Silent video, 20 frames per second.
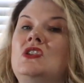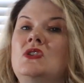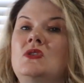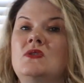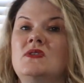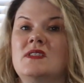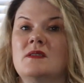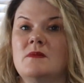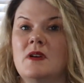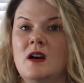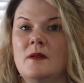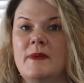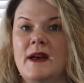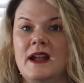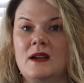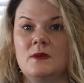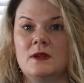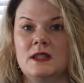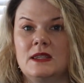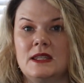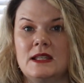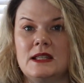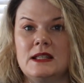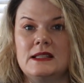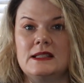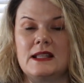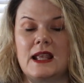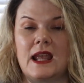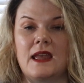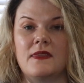used the Malbec with
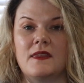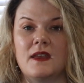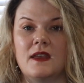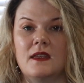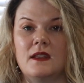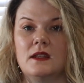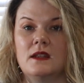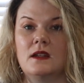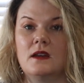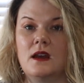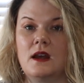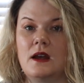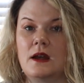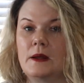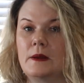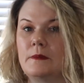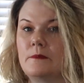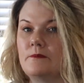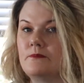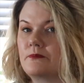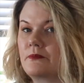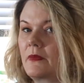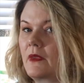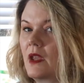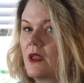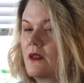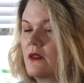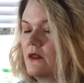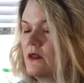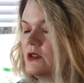this, and then
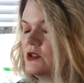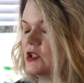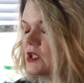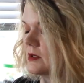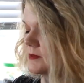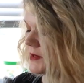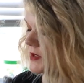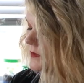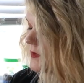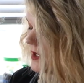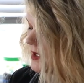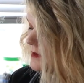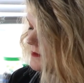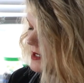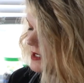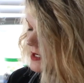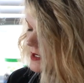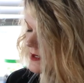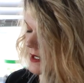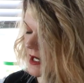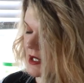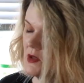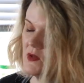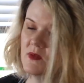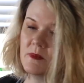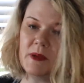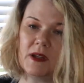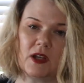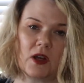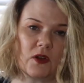a gentleman recommended that I use
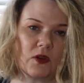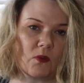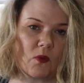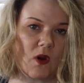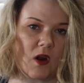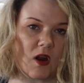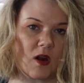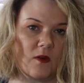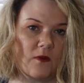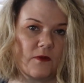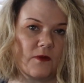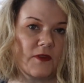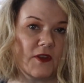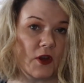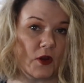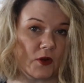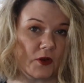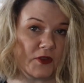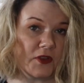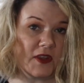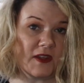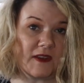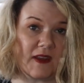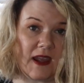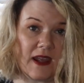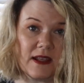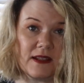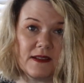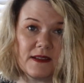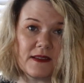a Pinot Noir for the earthy
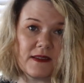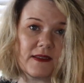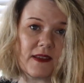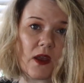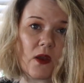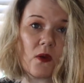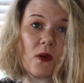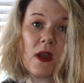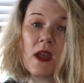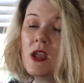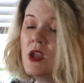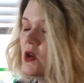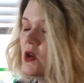taste. So